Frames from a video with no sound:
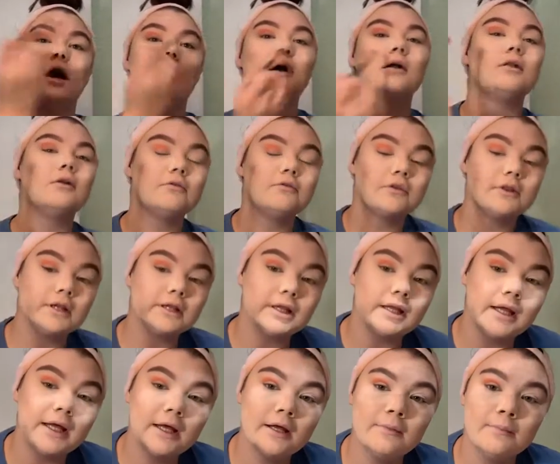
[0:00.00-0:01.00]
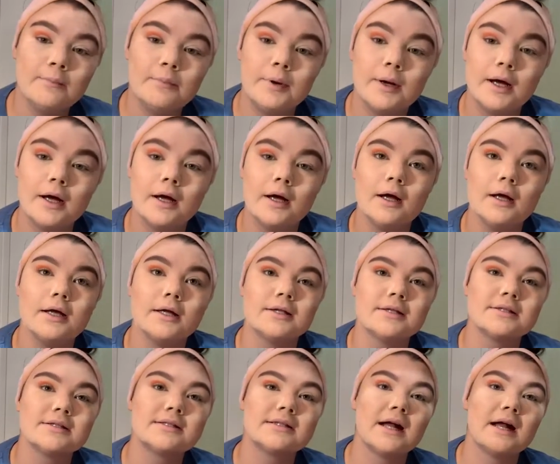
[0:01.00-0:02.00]
all over the lid, but
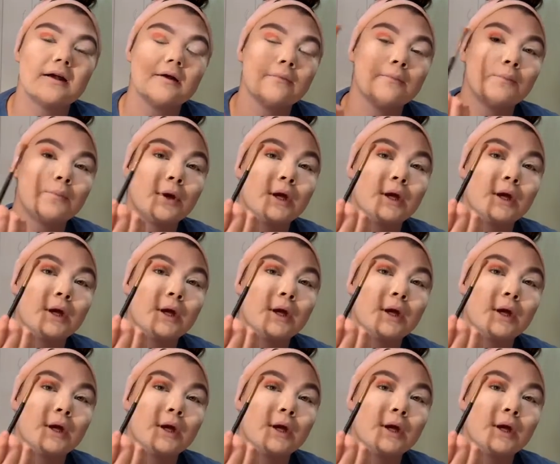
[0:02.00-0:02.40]
instead of